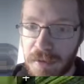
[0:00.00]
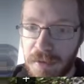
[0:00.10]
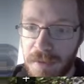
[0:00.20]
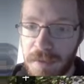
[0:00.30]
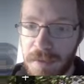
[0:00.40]

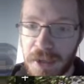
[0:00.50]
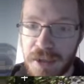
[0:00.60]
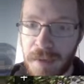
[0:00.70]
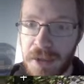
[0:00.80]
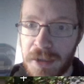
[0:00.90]
much
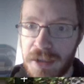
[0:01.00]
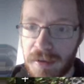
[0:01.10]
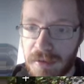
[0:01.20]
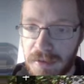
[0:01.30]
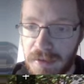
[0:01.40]
damage. This is
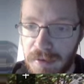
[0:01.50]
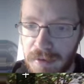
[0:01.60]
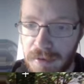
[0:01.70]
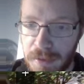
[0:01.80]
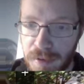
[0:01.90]
just the US
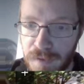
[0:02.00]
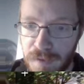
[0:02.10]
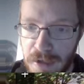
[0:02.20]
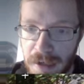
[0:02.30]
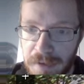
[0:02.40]
Virgin
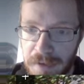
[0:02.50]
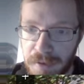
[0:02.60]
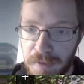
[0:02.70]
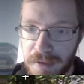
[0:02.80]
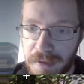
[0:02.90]
Islands, one of the
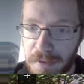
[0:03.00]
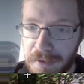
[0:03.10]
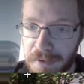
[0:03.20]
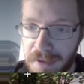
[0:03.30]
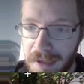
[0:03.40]
Northern
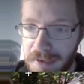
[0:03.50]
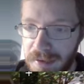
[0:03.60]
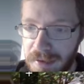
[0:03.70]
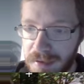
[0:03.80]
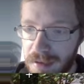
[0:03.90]
Islands.
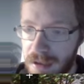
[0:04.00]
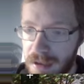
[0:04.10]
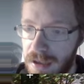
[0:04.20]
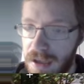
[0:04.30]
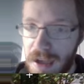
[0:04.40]

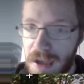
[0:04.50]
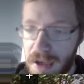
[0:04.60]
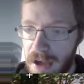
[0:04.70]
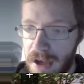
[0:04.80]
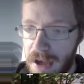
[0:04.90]

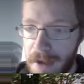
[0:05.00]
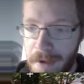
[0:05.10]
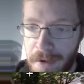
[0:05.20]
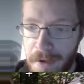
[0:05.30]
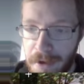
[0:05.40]
Uh, I
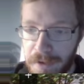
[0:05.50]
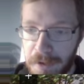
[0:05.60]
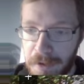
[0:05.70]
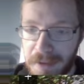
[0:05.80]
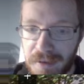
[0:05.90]
don't know whether
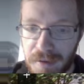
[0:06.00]
it's